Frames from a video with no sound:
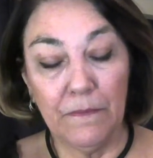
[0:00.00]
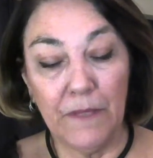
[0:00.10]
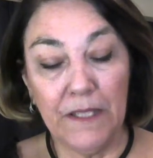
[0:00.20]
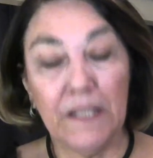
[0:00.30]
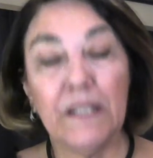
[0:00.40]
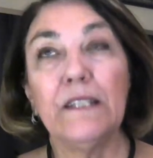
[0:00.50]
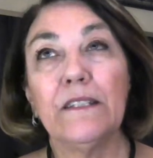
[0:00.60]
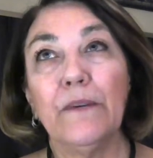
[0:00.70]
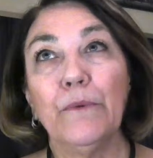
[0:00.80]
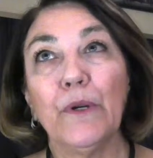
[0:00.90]

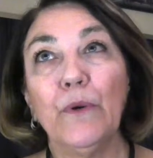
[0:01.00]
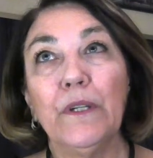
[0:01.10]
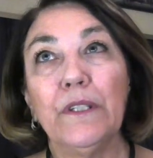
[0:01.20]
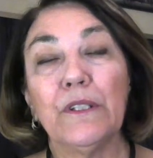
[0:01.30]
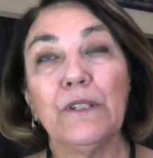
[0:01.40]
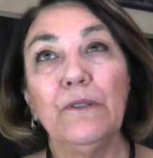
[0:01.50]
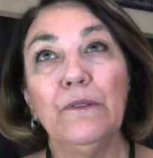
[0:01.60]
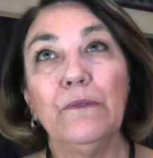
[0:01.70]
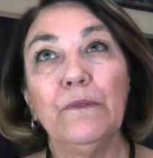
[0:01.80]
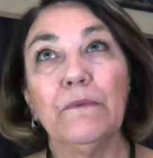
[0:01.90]
entities that were going
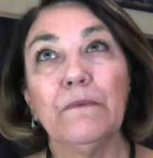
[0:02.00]
to